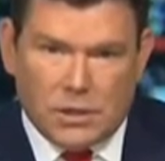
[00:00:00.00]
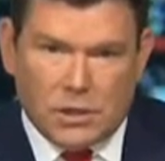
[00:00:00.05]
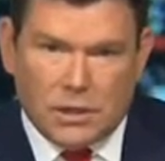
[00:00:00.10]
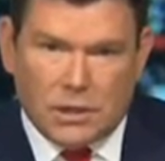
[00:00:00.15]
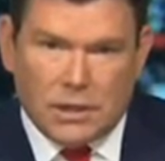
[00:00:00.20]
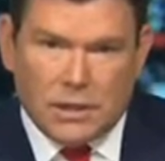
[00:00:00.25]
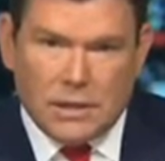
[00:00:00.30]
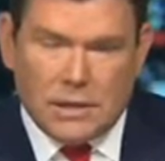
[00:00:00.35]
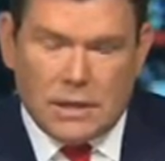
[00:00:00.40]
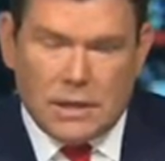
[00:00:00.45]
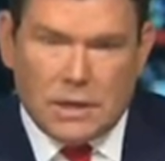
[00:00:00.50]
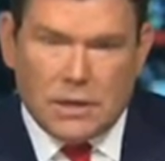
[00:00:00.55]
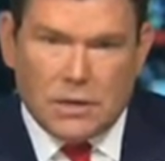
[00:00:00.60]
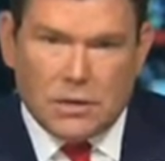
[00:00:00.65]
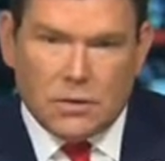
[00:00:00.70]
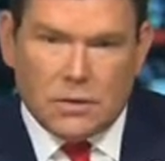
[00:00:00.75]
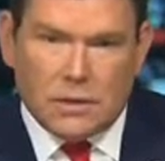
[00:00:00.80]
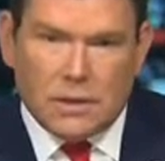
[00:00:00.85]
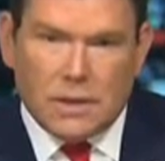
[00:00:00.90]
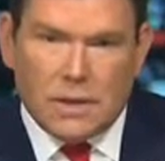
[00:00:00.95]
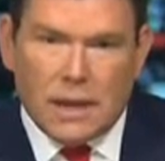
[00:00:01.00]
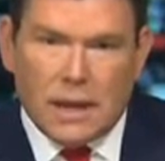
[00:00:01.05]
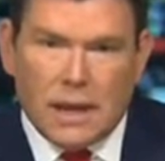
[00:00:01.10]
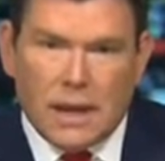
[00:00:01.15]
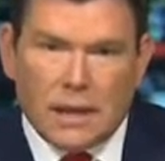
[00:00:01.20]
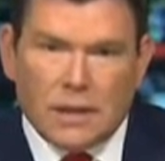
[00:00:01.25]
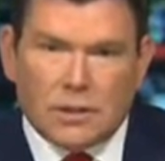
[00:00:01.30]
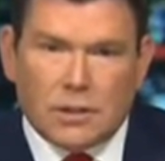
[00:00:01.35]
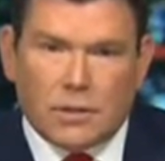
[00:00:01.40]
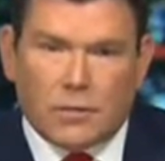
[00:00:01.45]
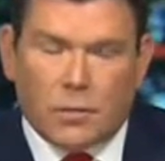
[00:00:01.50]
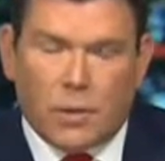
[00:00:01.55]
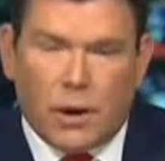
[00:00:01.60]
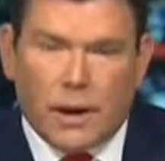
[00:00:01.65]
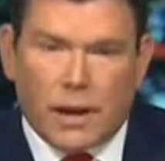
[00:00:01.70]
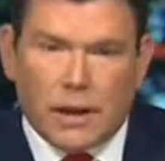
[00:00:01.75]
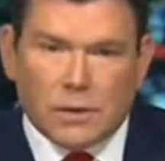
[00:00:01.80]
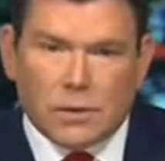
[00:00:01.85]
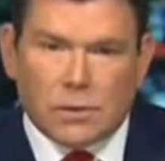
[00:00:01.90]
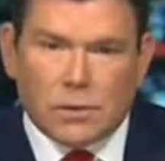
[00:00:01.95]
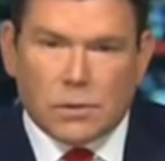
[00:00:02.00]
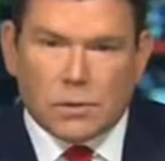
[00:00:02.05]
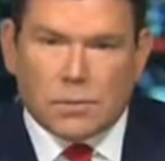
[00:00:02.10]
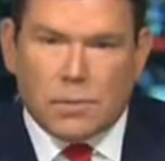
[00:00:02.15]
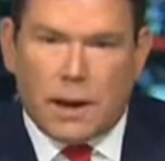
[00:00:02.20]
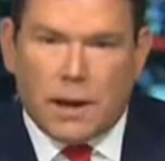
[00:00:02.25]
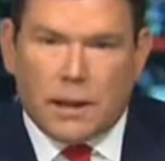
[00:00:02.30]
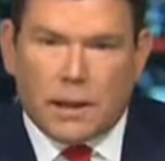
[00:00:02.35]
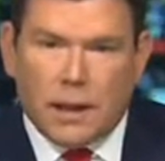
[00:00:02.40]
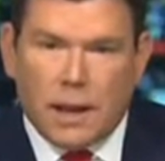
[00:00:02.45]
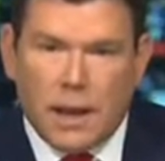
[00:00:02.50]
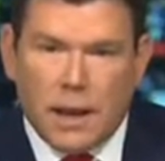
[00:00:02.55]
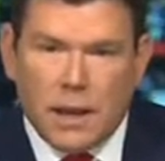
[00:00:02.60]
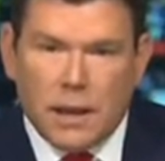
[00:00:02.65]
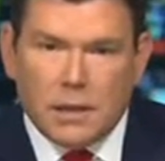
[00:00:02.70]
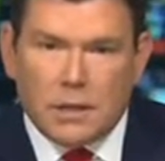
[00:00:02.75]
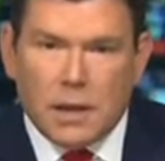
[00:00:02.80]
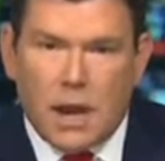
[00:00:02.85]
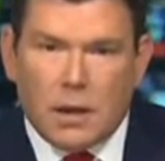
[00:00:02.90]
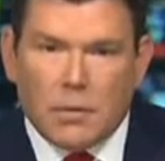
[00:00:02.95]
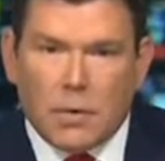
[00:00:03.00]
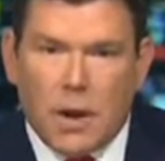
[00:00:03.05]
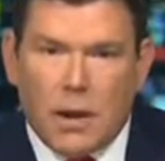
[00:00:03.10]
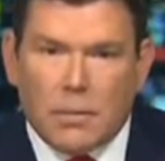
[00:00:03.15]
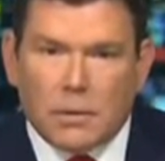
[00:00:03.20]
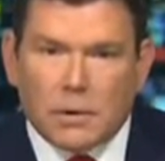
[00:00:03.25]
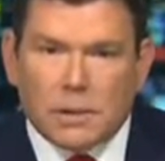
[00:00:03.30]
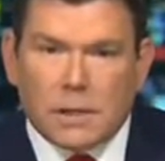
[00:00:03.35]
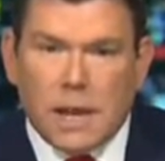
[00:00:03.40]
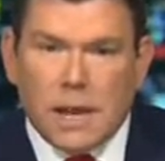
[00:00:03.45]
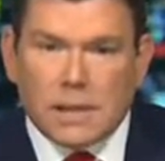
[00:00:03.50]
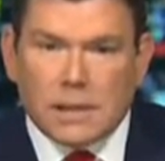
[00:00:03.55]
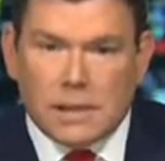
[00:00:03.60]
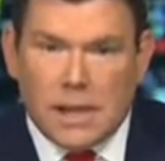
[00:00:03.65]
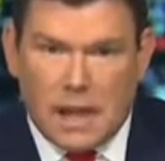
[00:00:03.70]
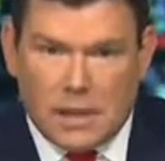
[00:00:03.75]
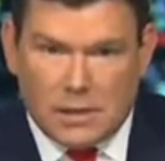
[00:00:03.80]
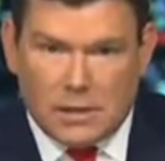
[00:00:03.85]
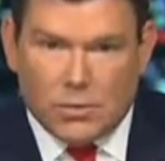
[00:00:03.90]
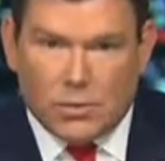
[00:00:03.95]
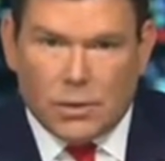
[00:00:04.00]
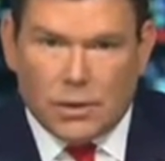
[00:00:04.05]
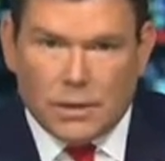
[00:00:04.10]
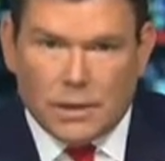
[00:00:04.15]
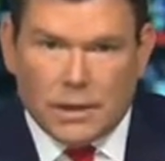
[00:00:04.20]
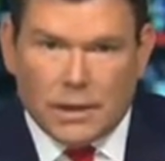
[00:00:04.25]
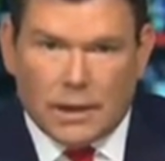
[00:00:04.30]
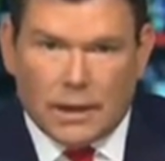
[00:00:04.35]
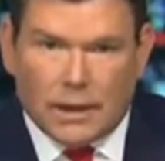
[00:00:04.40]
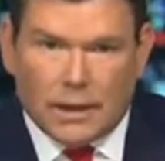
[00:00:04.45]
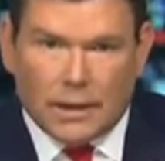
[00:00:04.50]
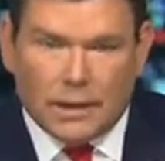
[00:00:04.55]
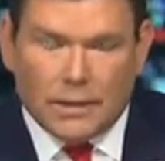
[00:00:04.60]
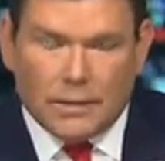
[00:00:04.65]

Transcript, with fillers: continued today. Chief White House correspondent John Roberts has that story tonight.